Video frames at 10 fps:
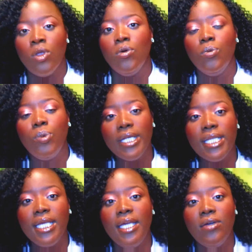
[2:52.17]

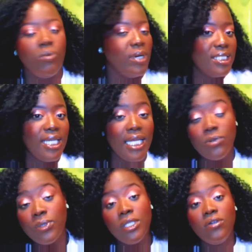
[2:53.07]
really
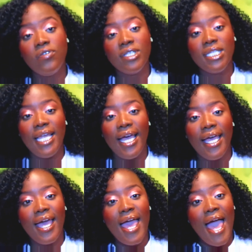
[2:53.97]
resonates with you for the
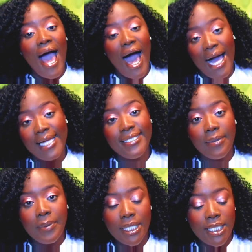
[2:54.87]
day. I
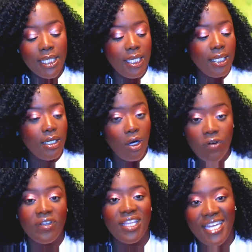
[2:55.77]
typically go
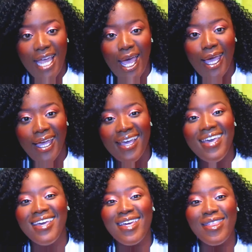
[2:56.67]
for the day,
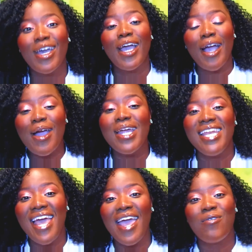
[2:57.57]
the current
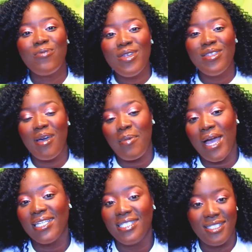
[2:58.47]
day, and read that
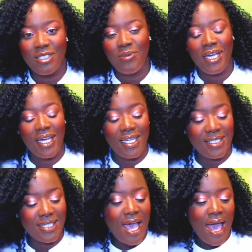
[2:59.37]
passage just
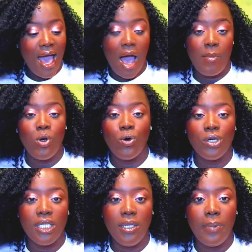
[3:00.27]
because I'm an orderly